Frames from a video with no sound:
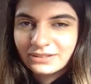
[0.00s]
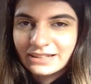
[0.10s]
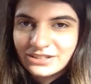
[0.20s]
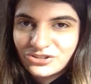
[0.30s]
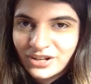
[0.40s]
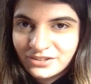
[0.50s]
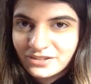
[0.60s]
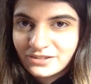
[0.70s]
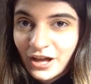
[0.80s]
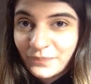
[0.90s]
let's try to
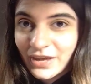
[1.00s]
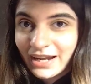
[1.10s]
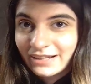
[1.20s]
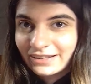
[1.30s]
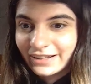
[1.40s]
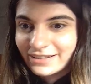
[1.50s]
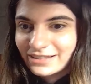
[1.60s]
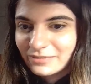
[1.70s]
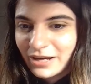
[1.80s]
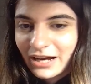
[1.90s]
stop that idea
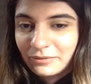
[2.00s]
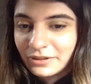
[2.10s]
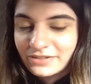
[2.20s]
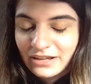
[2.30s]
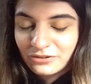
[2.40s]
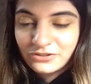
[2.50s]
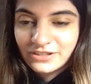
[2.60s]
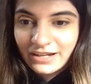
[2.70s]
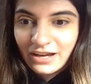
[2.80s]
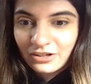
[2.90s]
somehow because I don't see
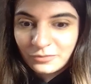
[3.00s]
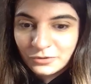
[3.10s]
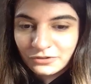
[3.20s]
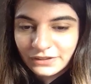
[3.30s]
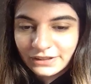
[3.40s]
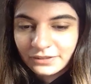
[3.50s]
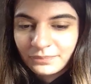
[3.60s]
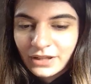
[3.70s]
any other move here.